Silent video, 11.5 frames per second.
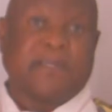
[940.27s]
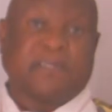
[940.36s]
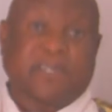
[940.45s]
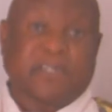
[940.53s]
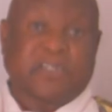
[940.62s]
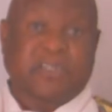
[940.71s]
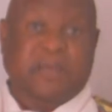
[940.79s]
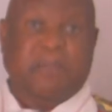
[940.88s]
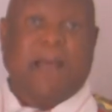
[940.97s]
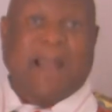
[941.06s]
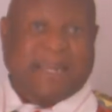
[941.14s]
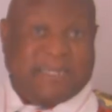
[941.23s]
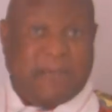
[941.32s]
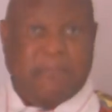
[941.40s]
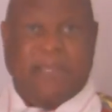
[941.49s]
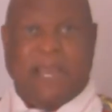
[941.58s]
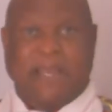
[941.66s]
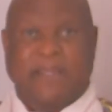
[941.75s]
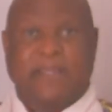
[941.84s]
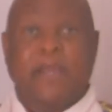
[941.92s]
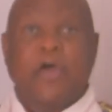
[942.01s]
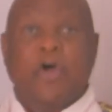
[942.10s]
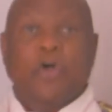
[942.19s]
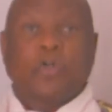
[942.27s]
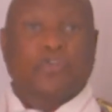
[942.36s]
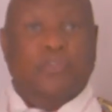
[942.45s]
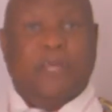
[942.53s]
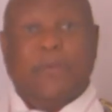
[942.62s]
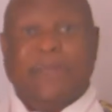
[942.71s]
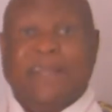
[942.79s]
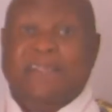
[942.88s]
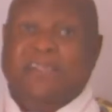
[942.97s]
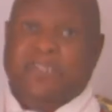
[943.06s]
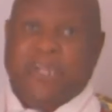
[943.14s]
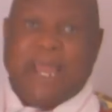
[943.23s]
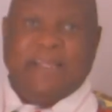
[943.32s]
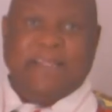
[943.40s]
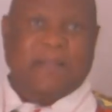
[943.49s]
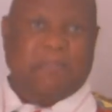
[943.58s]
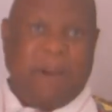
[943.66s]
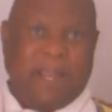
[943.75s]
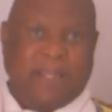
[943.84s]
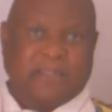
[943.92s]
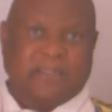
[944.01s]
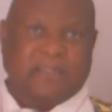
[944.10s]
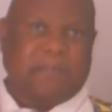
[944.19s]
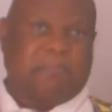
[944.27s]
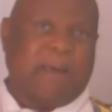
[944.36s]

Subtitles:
in teaching them academically, so that we can strike that balance, the